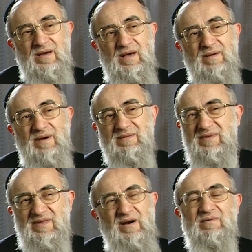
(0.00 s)
About
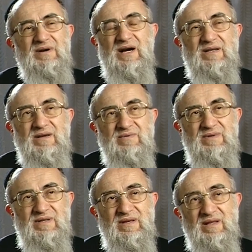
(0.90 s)
no, I don't.
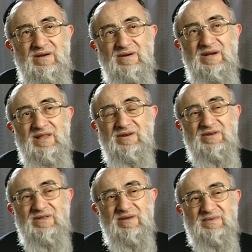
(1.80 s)
He learned. He
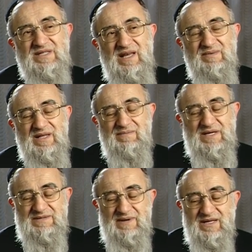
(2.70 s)
learned the Mistam and the
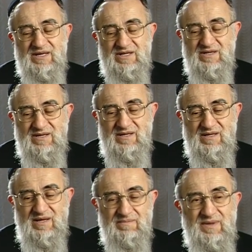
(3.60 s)
Besmedrish in
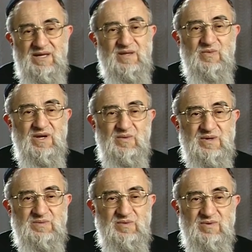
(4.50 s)
Demblin, where he
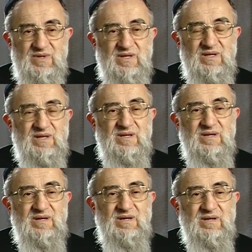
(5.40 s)
was born.
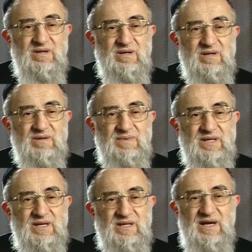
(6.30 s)
But
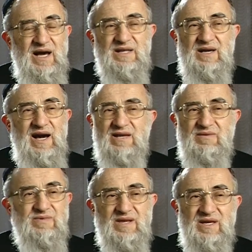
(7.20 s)
he, I, I
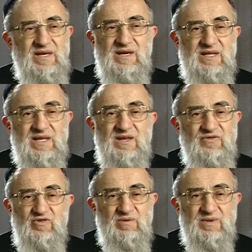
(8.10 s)
don't think he had any
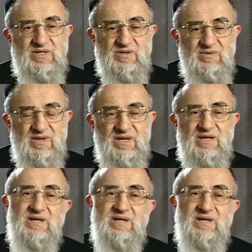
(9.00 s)
formal schooling.